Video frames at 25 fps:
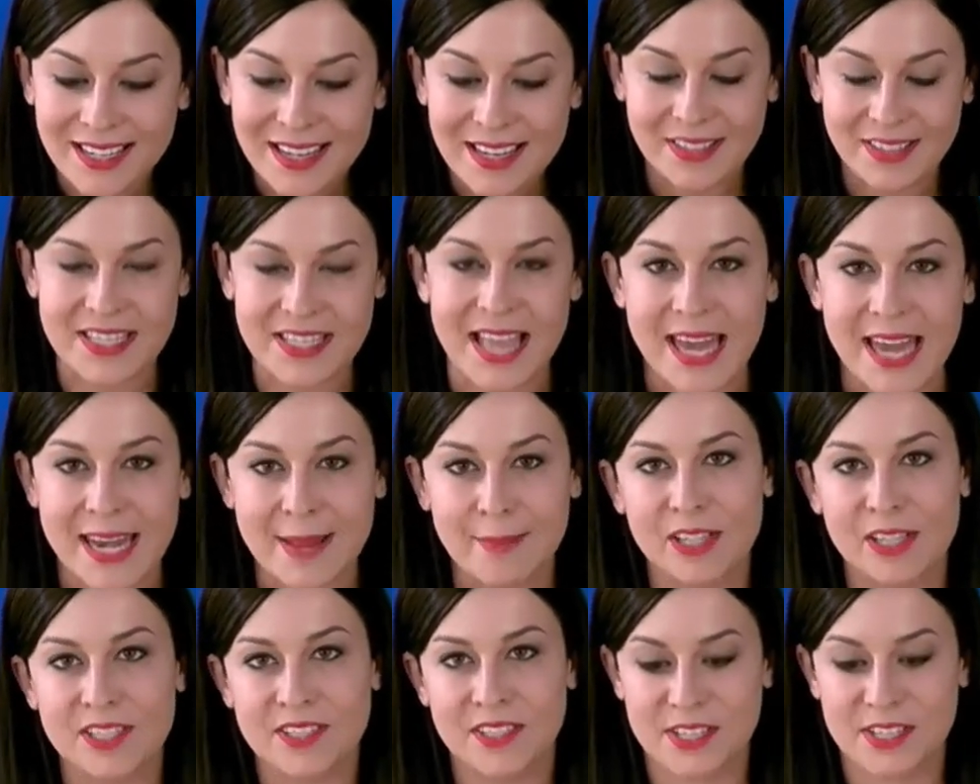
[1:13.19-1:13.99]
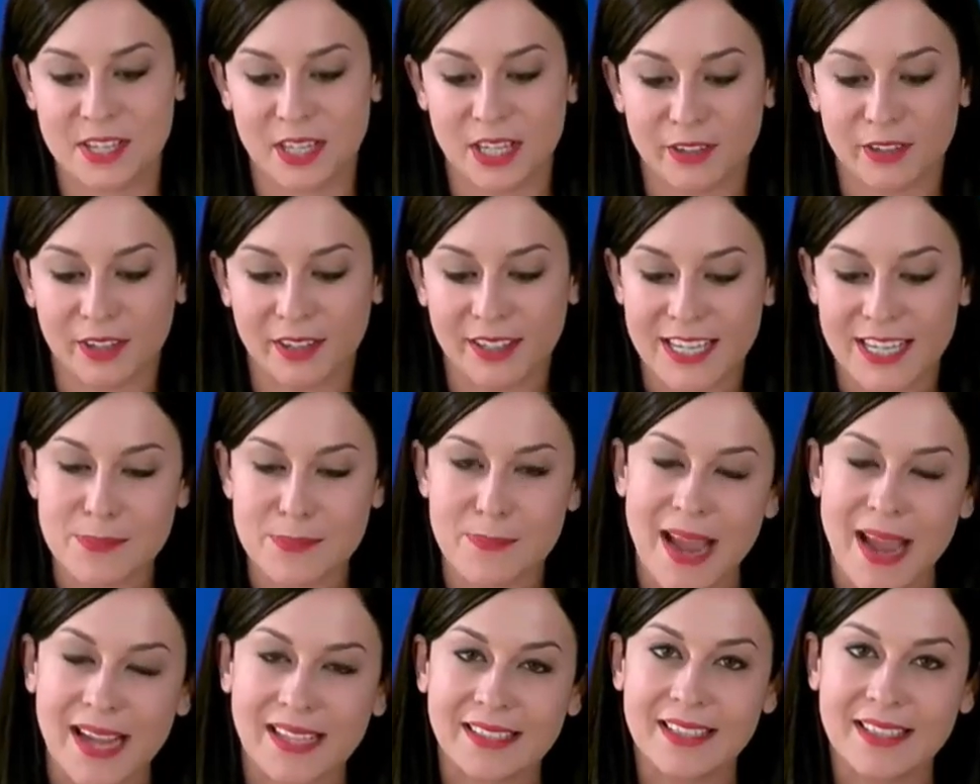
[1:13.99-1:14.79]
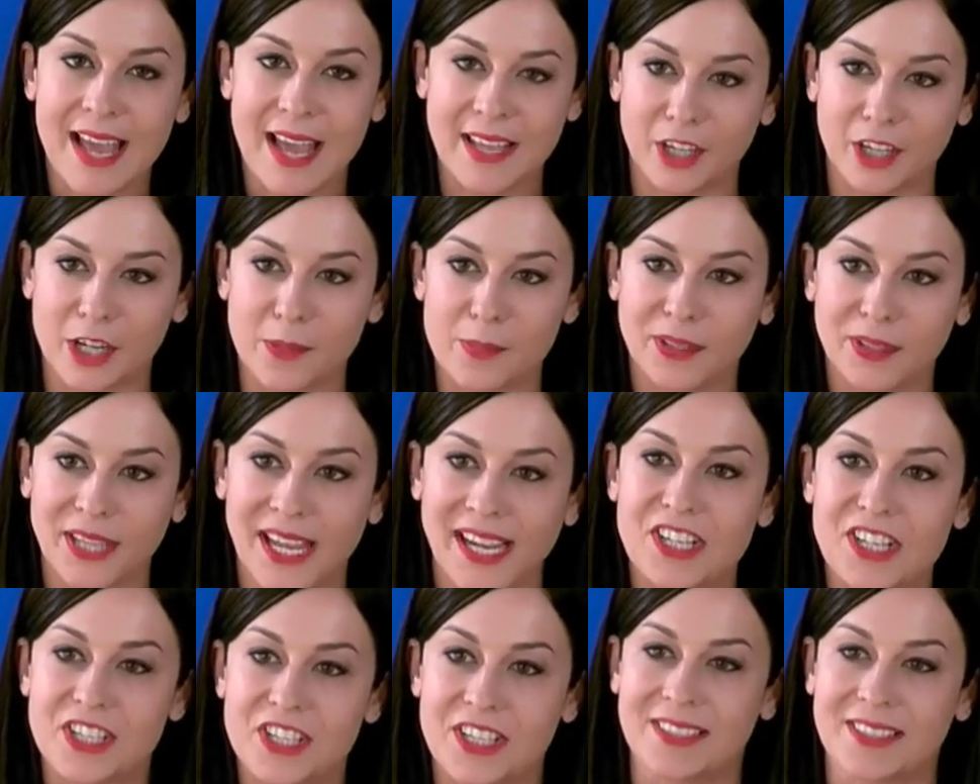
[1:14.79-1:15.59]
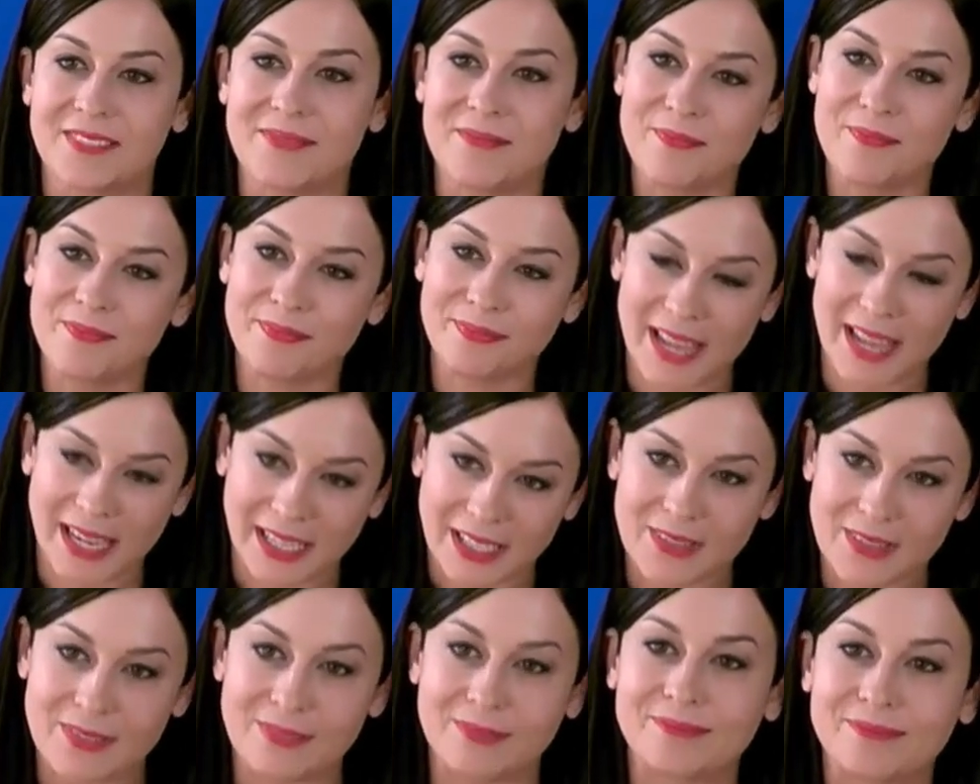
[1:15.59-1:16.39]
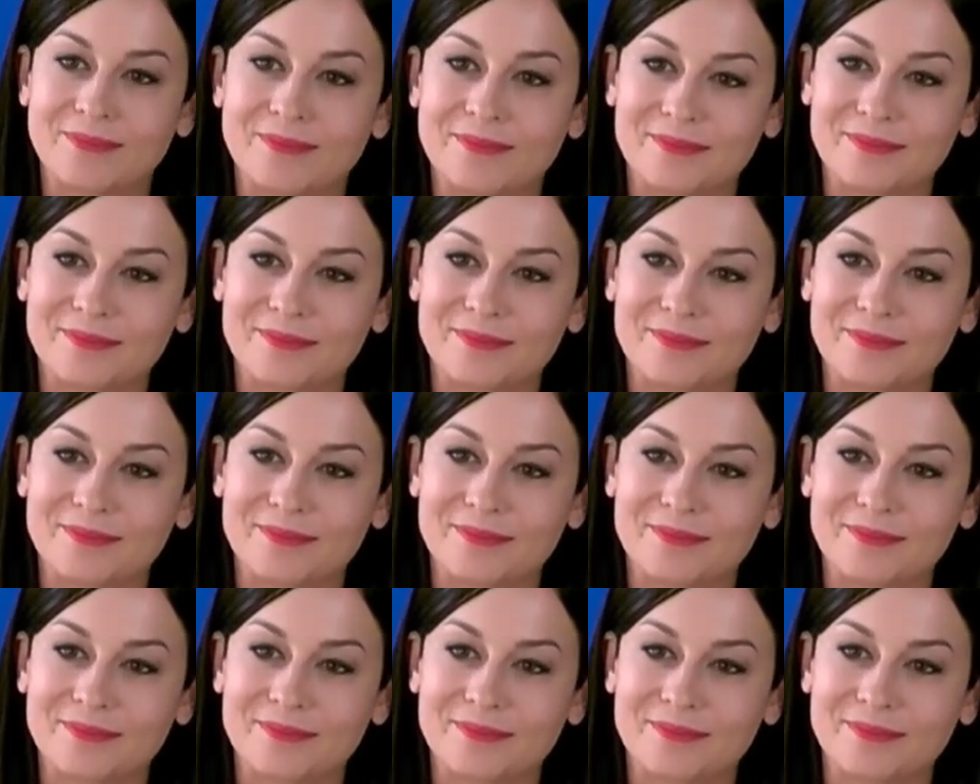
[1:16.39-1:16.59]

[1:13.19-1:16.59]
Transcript: Because animals deserve our respect and our protection. Thank you.